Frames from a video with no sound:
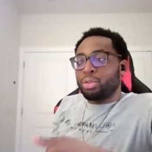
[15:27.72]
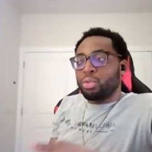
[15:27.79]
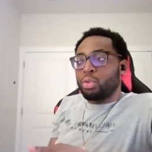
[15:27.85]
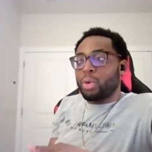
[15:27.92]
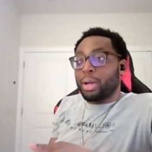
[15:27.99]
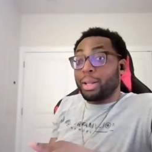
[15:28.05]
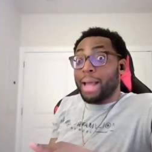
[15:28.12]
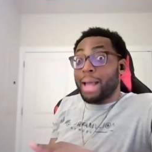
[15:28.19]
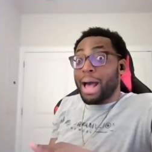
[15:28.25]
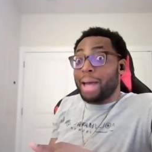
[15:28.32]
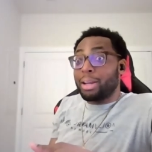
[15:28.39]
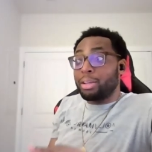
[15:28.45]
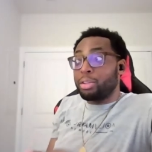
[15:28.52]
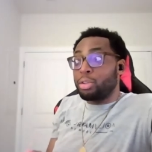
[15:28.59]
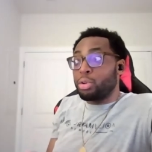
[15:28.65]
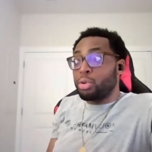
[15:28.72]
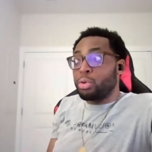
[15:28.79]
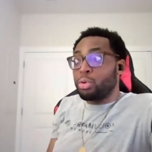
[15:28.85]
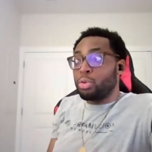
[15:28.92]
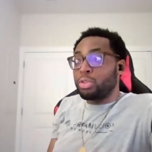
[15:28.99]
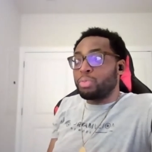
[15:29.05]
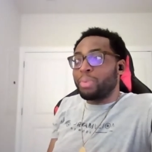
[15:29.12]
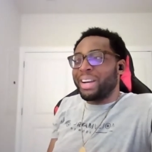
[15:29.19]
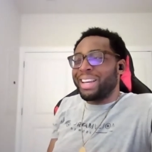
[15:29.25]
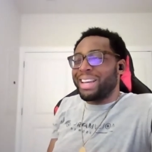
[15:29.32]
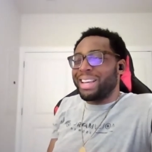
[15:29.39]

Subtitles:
through a lot of dudes, but